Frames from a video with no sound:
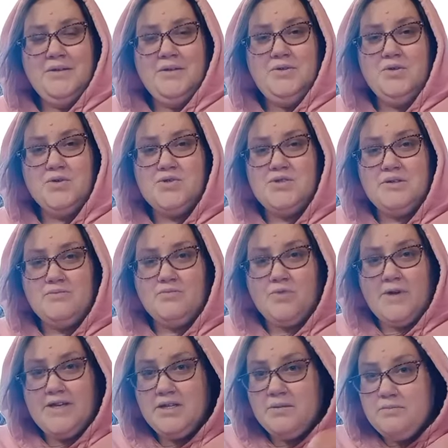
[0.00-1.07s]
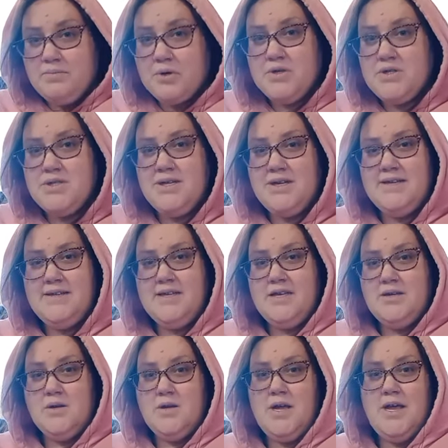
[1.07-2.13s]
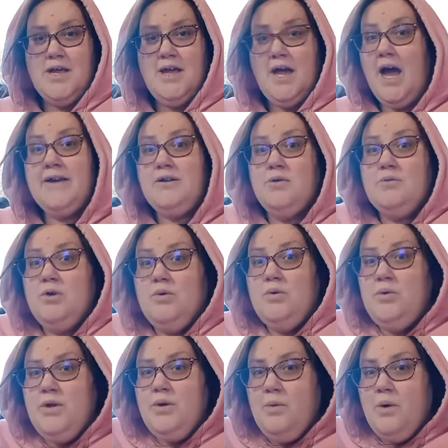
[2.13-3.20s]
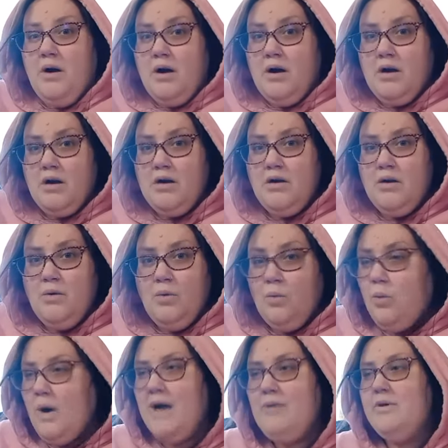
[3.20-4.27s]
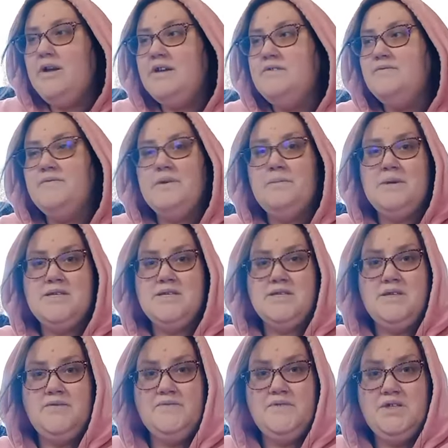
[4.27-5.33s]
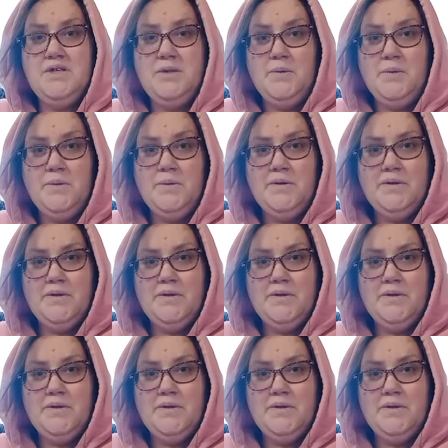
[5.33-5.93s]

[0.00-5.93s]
You're some random person on the internet. I don't know who you are. Why would I defend myself to you?